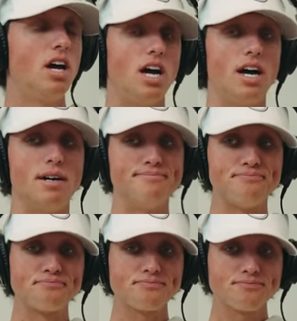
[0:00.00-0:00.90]
Um,
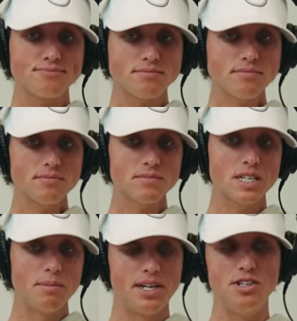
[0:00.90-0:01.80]

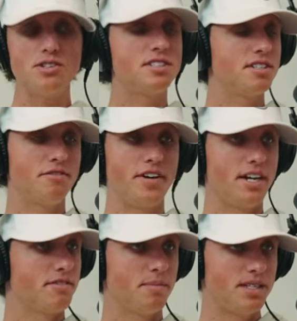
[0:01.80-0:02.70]
but you can still
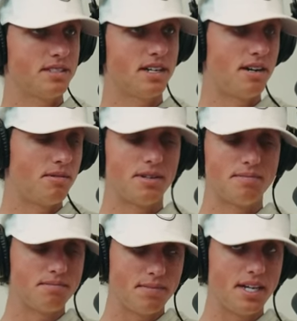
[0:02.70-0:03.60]
fade from the inside. I don't want to
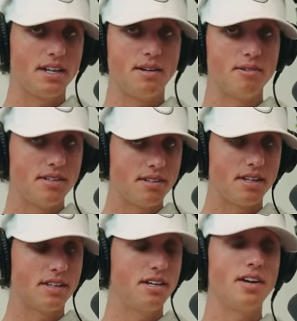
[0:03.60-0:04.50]
make anyone
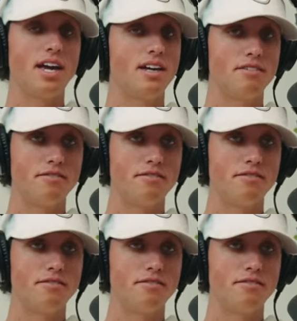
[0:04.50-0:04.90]
think that you can't hit a